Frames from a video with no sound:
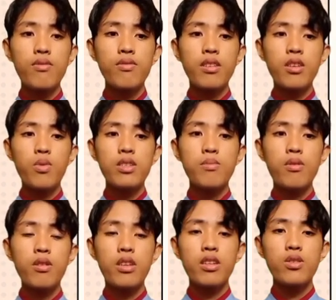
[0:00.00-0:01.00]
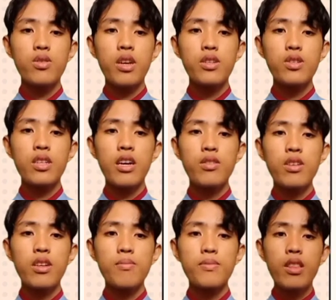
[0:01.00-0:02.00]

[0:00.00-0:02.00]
equitable educational outcomes.